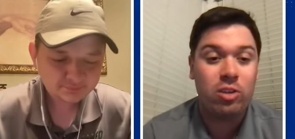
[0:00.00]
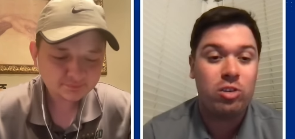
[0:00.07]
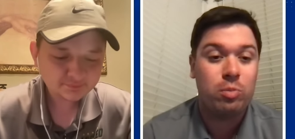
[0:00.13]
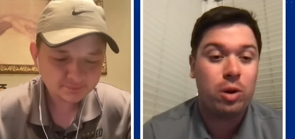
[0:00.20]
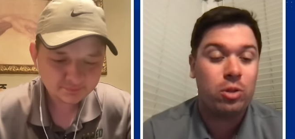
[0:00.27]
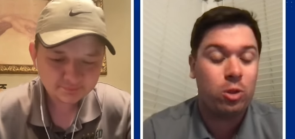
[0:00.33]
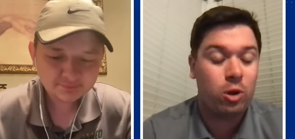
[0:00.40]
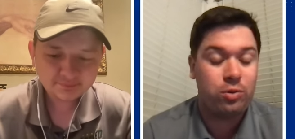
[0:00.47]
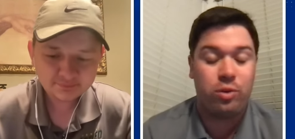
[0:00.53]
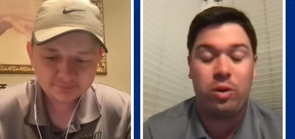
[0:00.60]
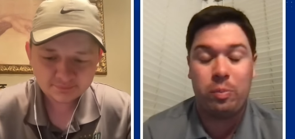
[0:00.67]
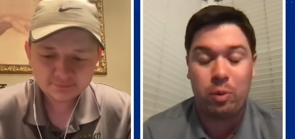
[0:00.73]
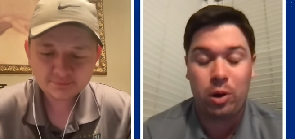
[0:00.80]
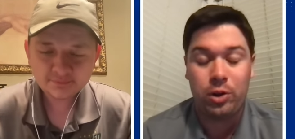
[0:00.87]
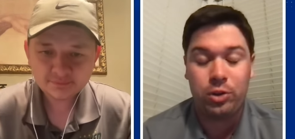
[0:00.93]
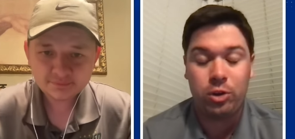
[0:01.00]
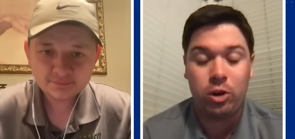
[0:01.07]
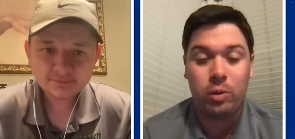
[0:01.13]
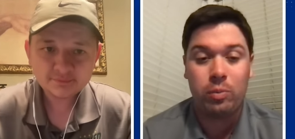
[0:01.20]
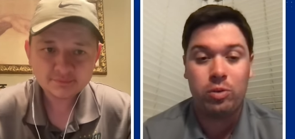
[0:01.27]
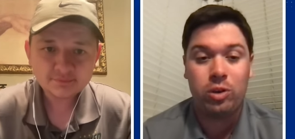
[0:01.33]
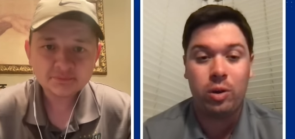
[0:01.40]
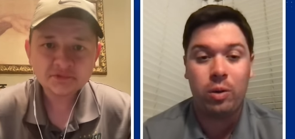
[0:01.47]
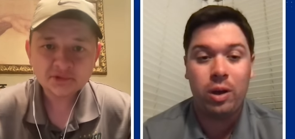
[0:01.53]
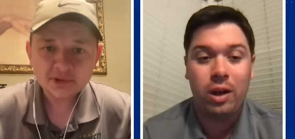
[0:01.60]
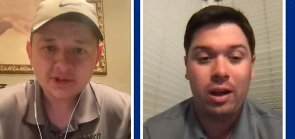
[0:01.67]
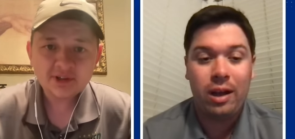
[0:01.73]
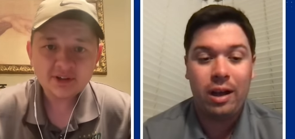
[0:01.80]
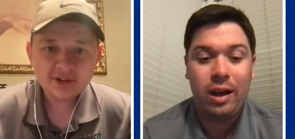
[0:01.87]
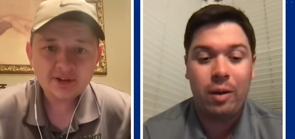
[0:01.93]
Speaker 1: this month over at Ball Durham. So
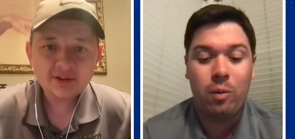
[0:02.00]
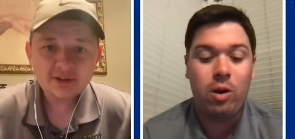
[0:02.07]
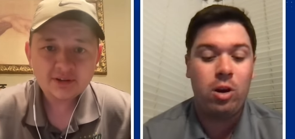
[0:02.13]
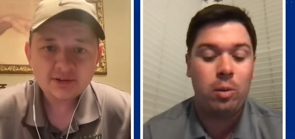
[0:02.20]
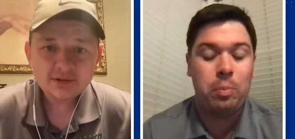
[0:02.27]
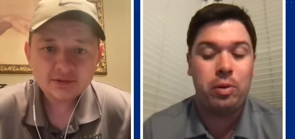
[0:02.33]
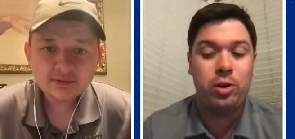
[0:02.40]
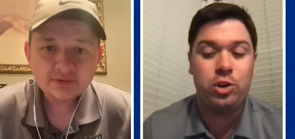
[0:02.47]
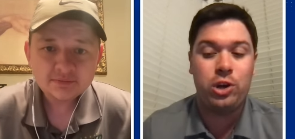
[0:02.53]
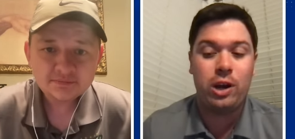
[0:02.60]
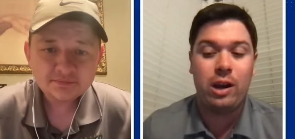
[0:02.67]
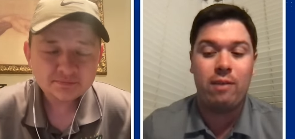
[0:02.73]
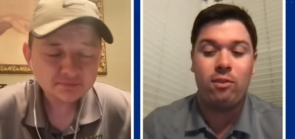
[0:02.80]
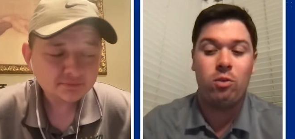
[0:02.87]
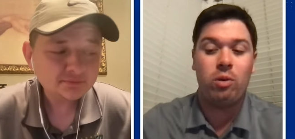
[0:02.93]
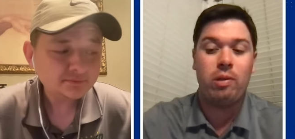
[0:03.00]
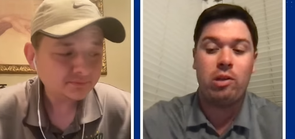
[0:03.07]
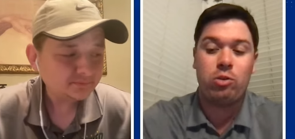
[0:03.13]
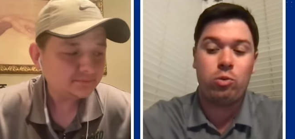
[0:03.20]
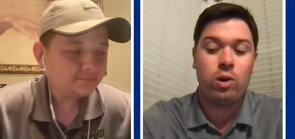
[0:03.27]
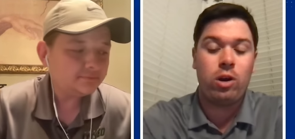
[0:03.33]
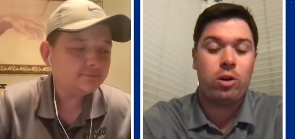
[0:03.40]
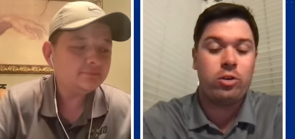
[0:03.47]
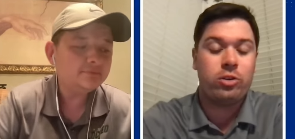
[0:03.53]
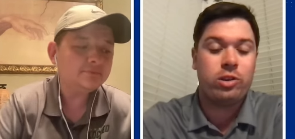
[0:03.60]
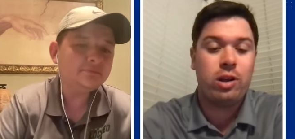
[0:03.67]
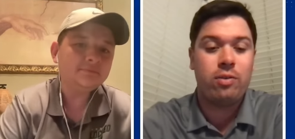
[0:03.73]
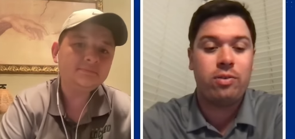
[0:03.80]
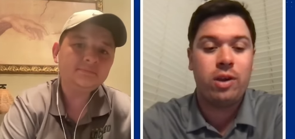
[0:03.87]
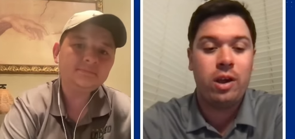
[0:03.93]
I uh, want to appreciate everyone that's read our
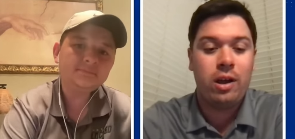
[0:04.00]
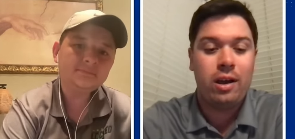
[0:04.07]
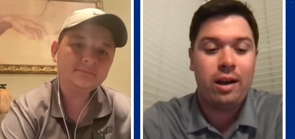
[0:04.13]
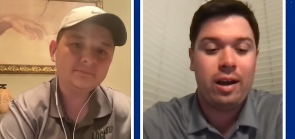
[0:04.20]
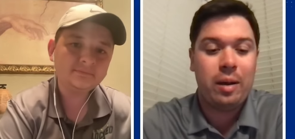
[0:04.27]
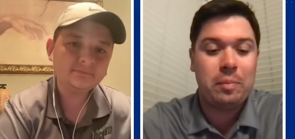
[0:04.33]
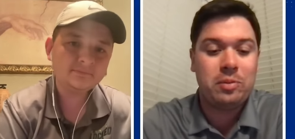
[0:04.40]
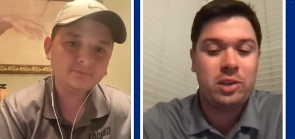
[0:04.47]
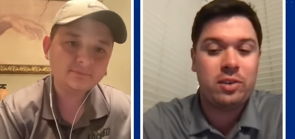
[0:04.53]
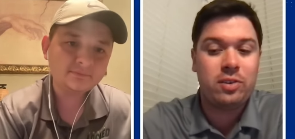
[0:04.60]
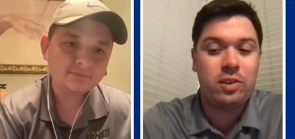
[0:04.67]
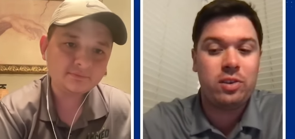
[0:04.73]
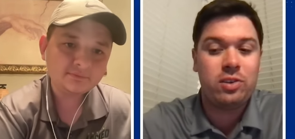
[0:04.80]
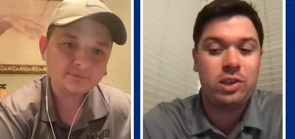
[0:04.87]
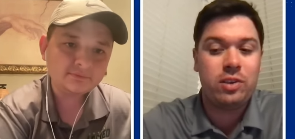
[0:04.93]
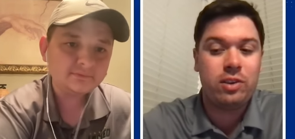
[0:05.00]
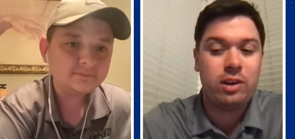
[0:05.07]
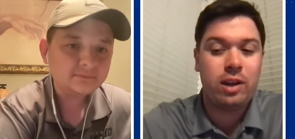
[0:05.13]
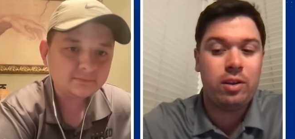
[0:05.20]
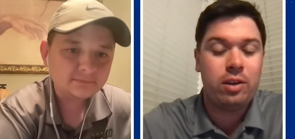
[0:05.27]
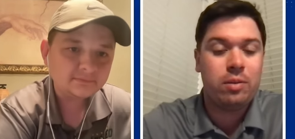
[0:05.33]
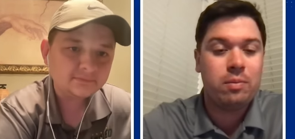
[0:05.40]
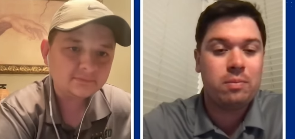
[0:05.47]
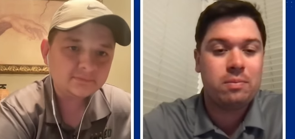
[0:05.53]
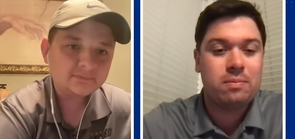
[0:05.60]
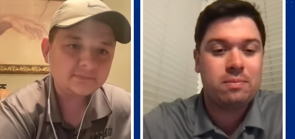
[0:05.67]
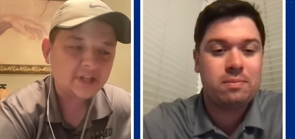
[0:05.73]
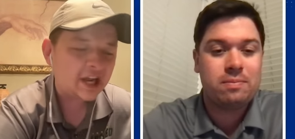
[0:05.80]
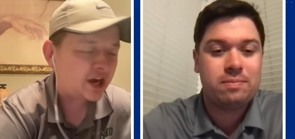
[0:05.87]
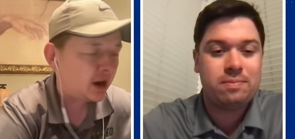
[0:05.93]
stuff um, since this season ended.
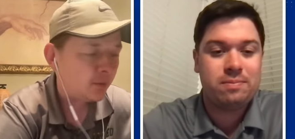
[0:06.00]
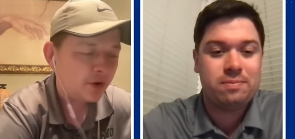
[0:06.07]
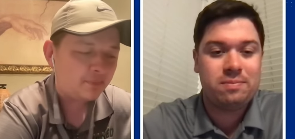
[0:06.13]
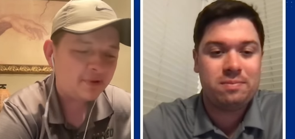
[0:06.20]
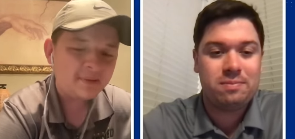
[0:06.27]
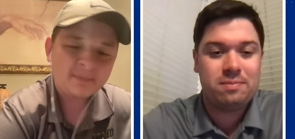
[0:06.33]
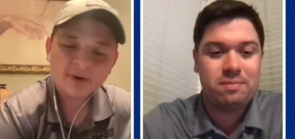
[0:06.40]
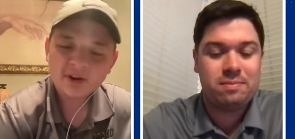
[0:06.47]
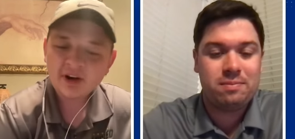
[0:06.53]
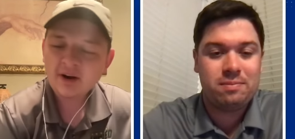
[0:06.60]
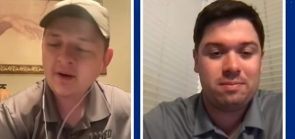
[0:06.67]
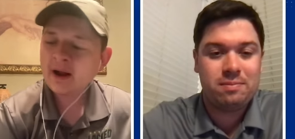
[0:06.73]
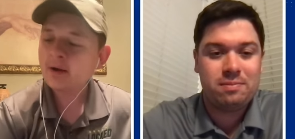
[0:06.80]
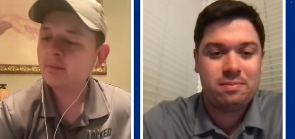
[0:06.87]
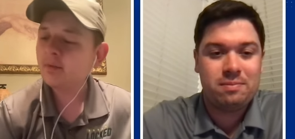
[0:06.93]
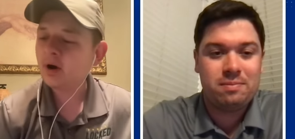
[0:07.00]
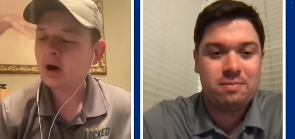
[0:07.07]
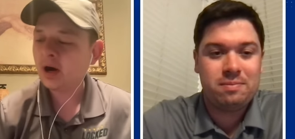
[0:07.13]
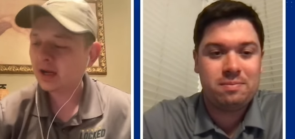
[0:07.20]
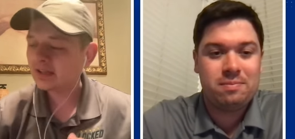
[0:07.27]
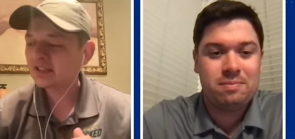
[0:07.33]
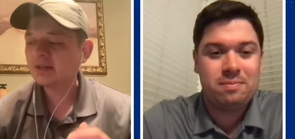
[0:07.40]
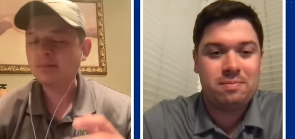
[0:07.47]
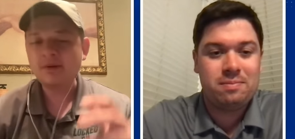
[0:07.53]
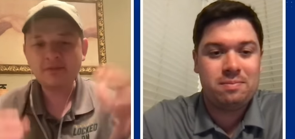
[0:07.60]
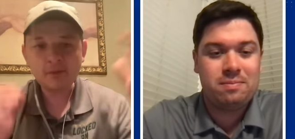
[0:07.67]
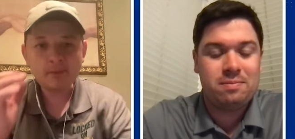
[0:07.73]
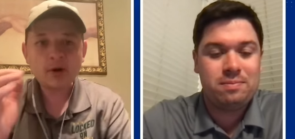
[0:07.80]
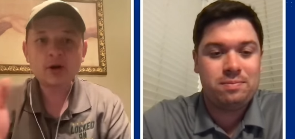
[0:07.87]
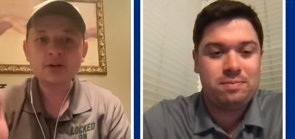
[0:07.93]
Speaker 2: And I want people to know how awesome
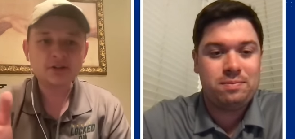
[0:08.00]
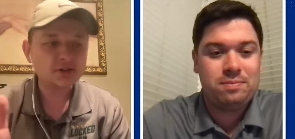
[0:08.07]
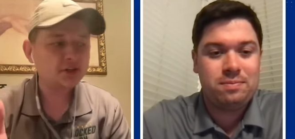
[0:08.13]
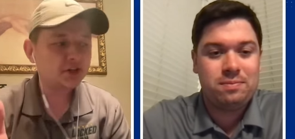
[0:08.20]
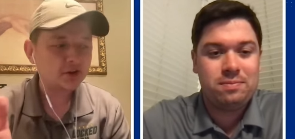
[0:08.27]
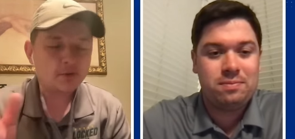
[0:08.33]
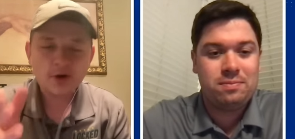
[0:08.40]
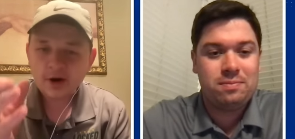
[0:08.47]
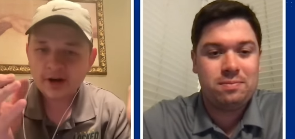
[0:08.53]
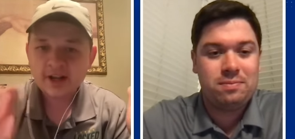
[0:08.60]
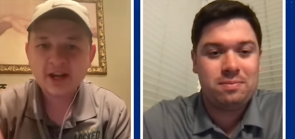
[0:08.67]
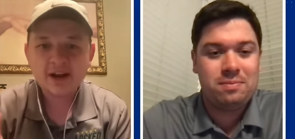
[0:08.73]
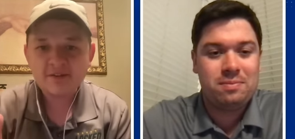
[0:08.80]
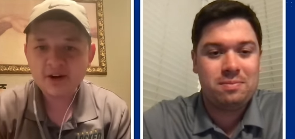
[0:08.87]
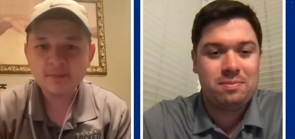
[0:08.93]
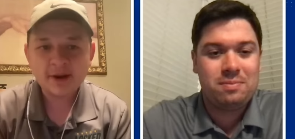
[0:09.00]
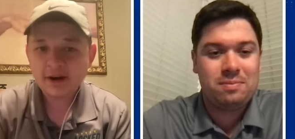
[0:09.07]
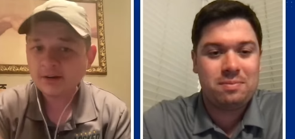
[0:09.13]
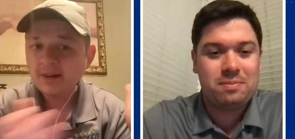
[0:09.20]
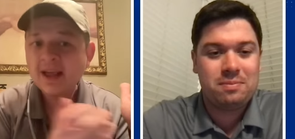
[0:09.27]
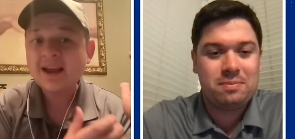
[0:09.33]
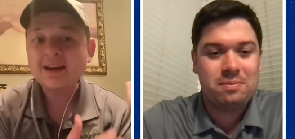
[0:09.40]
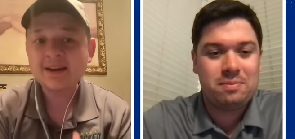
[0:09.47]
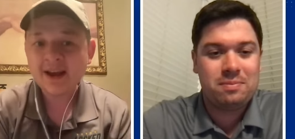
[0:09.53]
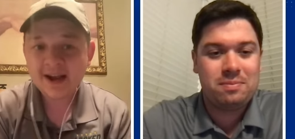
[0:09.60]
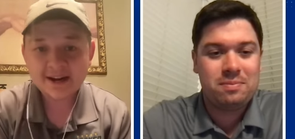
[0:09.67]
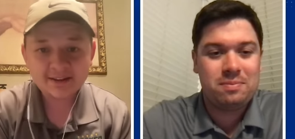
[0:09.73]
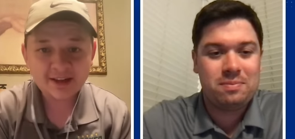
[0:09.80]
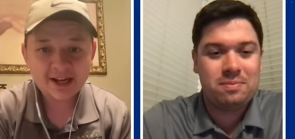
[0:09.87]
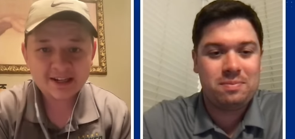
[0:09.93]
of a person you are, Kevin. I mean, a late
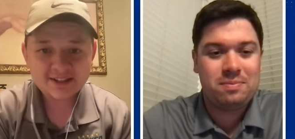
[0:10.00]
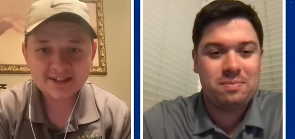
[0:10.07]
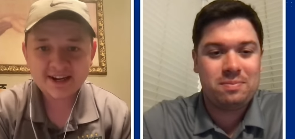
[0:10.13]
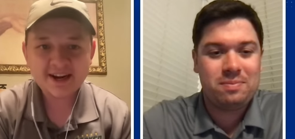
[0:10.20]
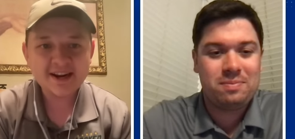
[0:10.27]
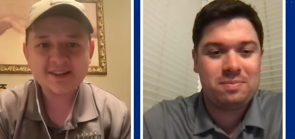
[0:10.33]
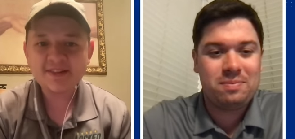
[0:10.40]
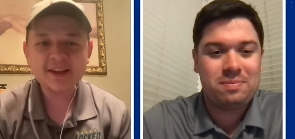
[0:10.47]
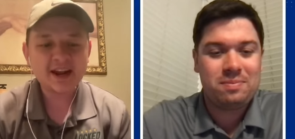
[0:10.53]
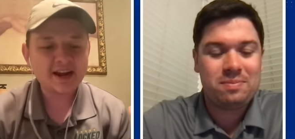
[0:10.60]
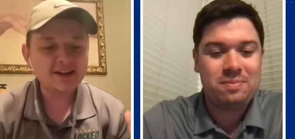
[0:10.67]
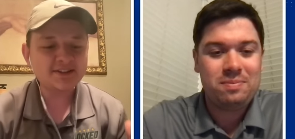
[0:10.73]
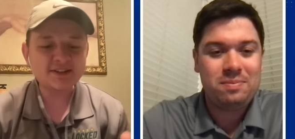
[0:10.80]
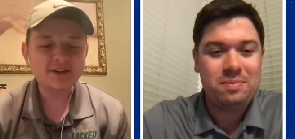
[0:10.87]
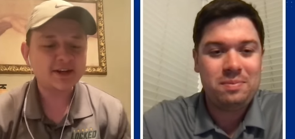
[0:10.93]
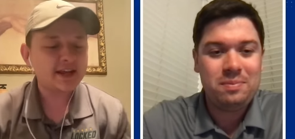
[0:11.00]
night last night, the guys on